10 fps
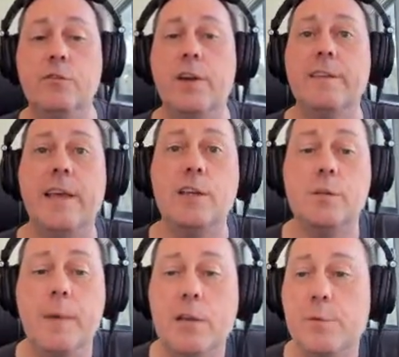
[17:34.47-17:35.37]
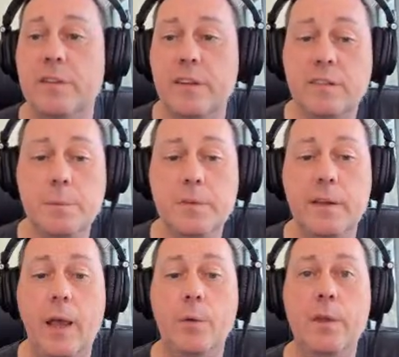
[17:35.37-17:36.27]
transaction management systems
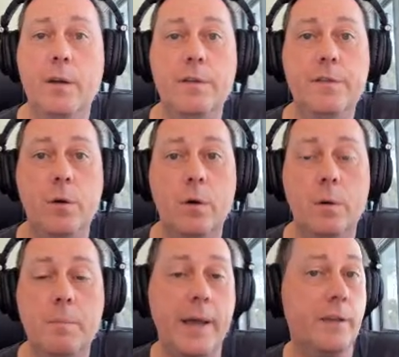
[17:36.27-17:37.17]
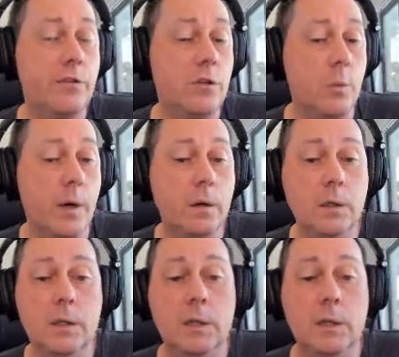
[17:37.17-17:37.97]
out there for MySQL,